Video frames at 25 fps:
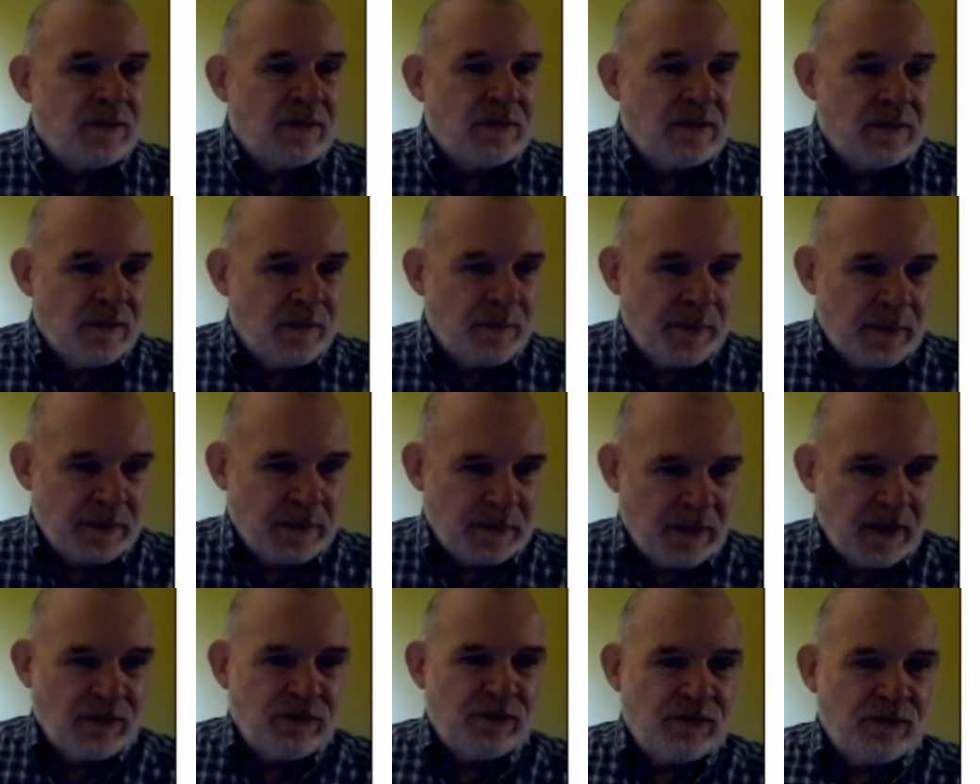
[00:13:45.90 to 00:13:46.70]
could
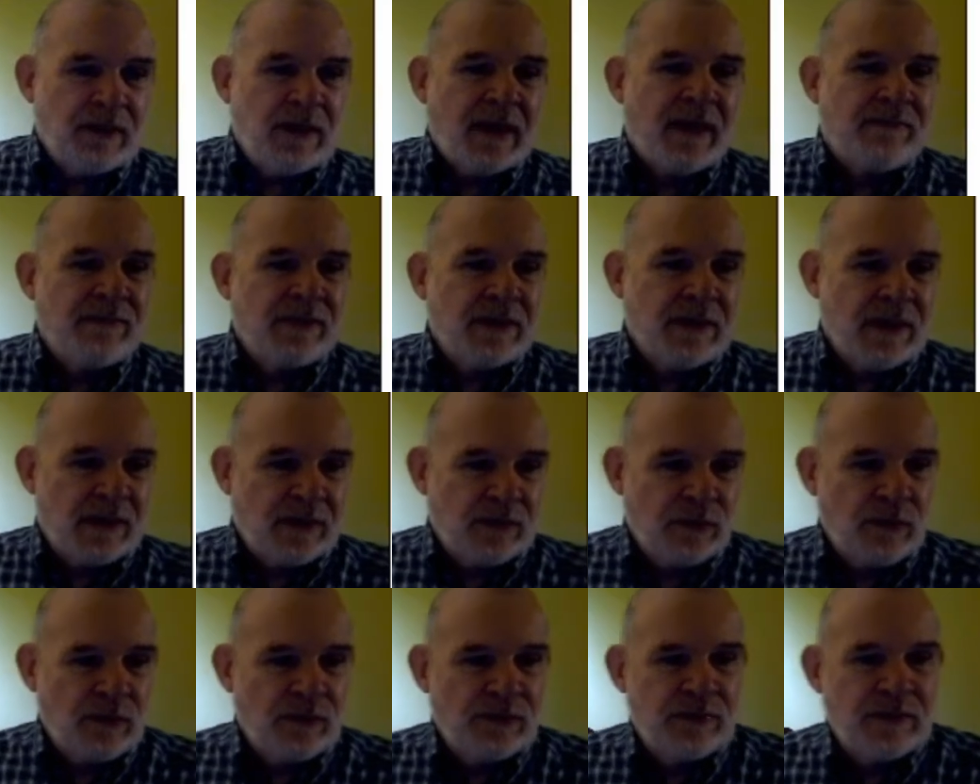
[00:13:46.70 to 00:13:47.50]
potentially have
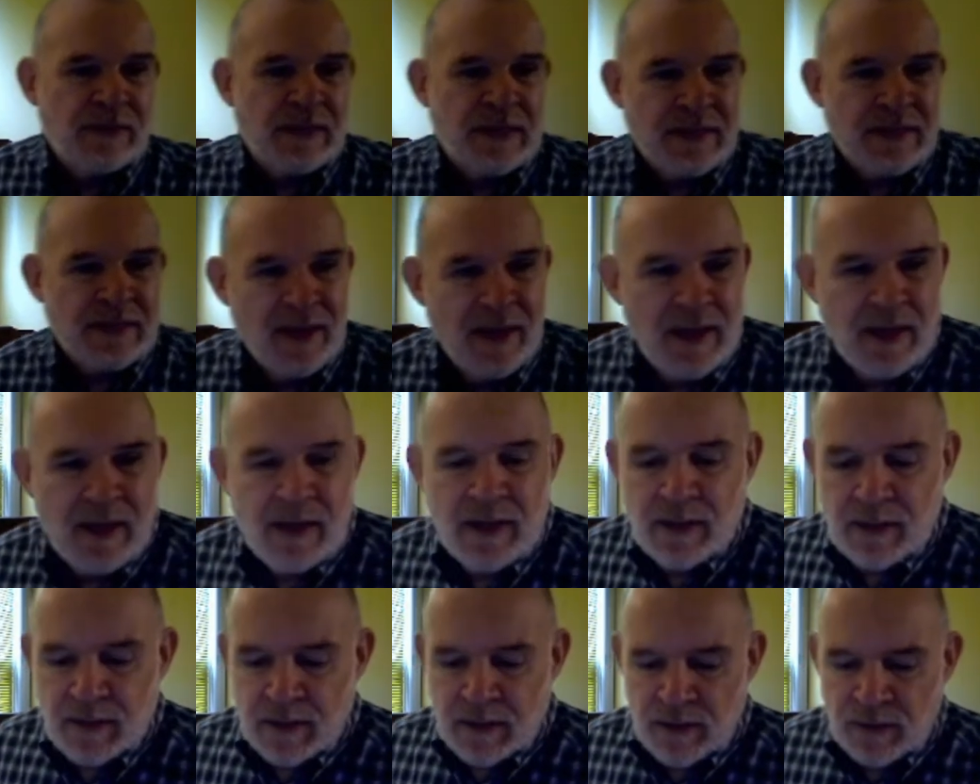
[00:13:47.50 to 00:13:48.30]
electricity.
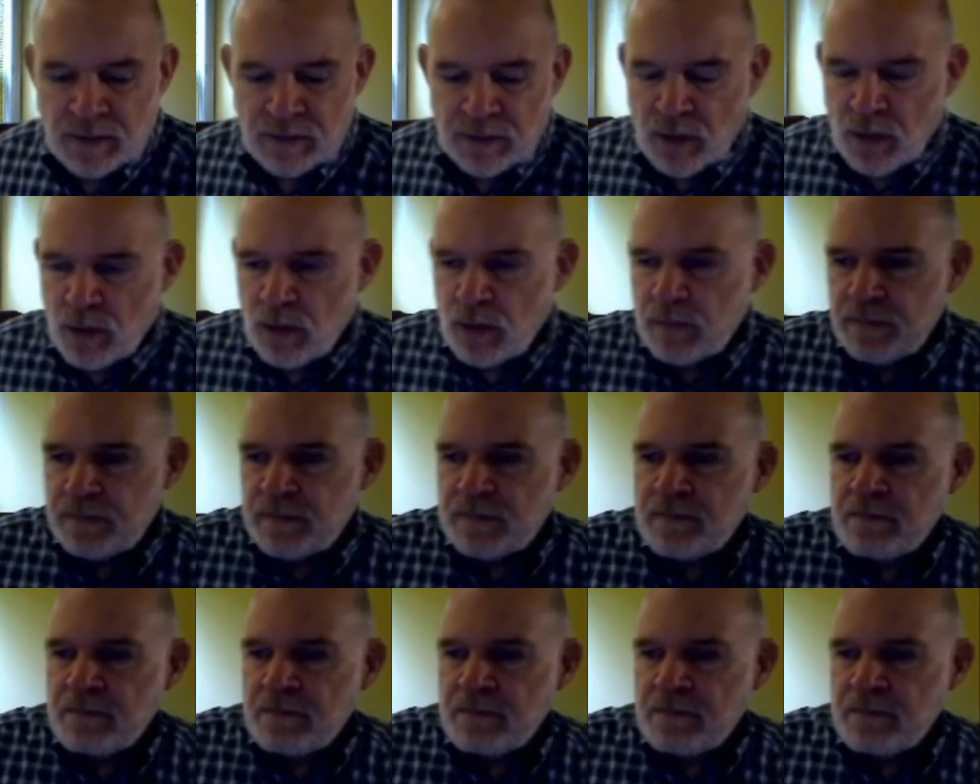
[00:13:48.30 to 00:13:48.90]
So